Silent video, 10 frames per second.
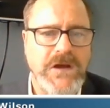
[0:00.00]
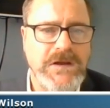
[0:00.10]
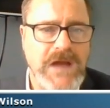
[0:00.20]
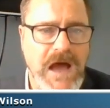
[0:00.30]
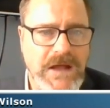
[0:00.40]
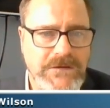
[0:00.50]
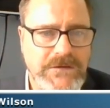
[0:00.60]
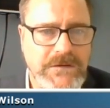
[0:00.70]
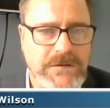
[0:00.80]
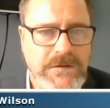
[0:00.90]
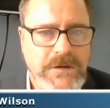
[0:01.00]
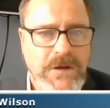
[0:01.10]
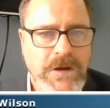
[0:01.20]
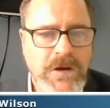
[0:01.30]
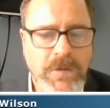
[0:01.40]
Dean Yates,
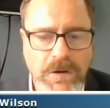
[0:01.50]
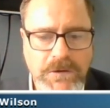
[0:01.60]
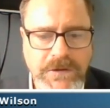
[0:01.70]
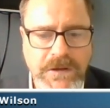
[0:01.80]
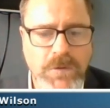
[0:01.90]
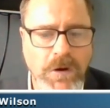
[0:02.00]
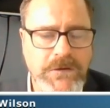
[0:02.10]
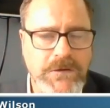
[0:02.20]
who was the